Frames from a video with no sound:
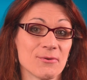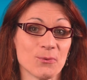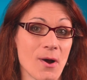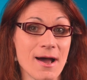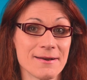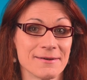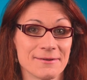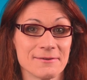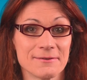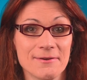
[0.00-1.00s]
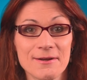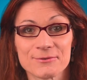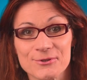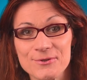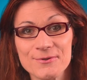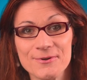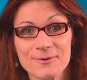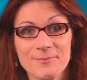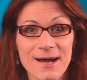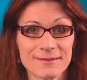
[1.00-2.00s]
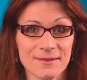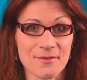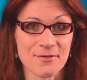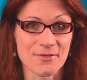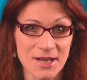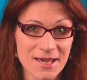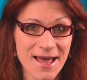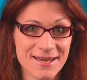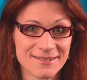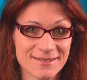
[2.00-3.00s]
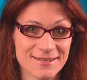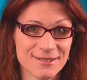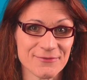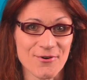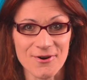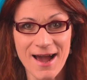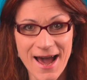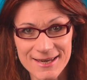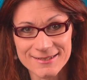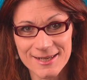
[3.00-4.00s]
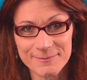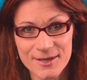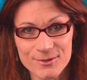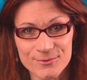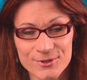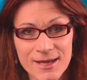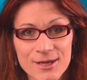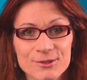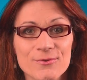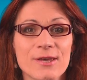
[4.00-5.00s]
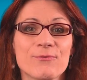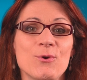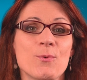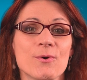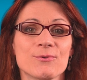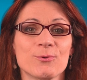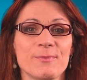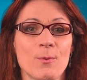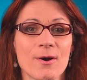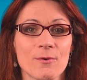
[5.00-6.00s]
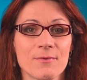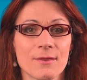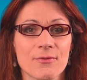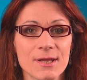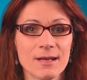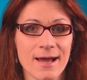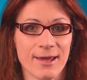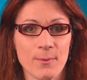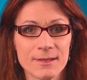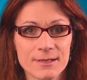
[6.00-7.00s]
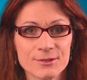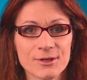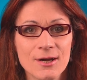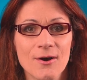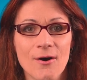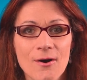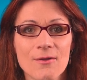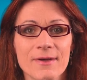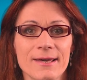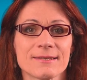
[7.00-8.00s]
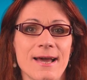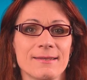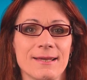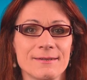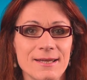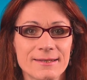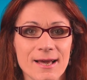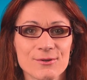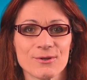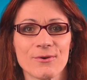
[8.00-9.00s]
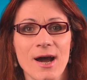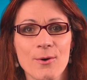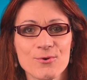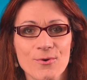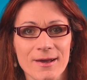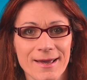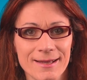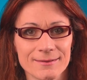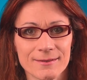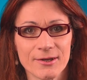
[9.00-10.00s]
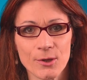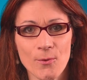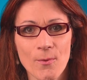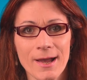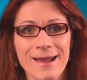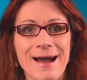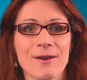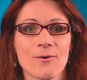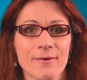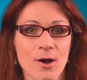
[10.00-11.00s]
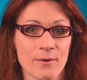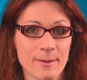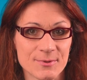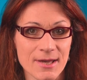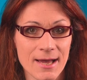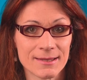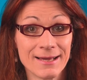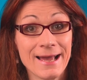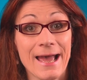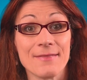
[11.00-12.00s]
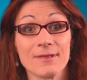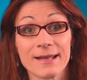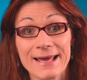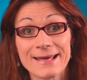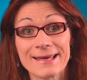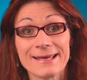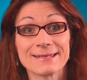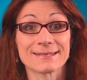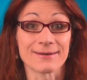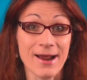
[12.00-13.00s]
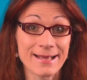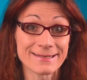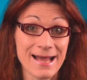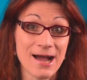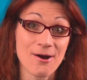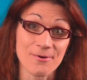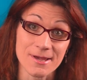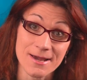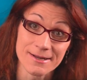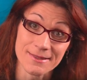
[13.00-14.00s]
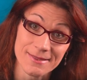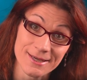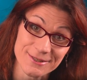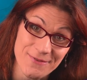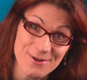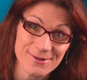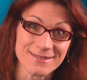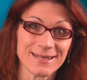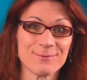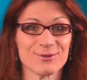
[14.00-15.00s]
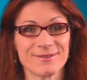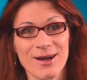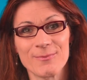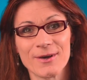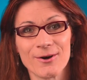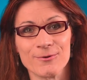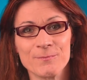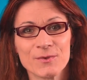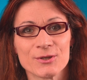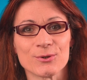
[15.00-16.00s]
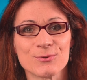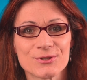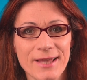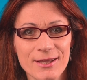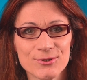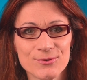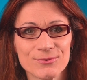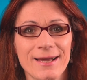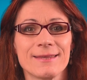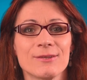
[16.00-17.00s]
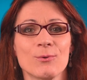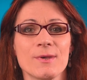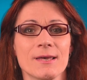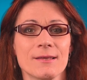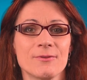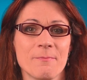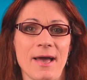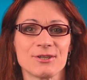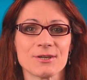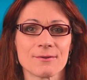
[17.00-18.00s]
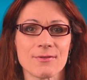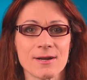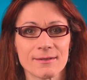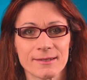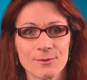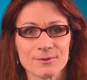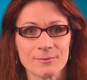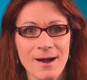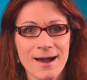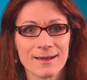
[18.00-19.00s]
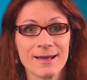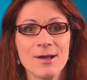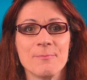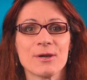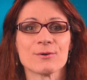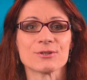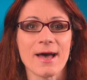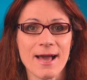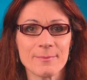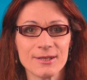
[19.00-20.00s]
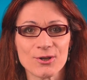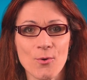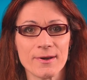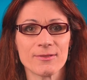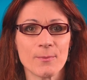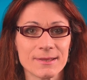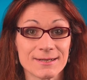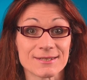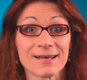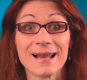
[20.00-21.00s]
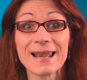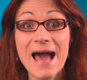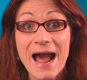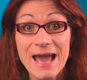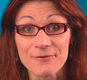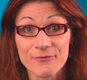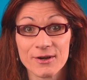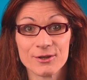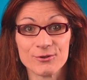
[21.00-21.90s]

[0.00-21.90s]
not one, not two, but three licenses for iStat menus. So if you want to be one of the three lucky winners, all the exciting details on how you can enter the giveaway are on our website and the link is right now here in this video description down below. So stay tuned until we hit the magical 30,000 mark because I'll be drawing the winners live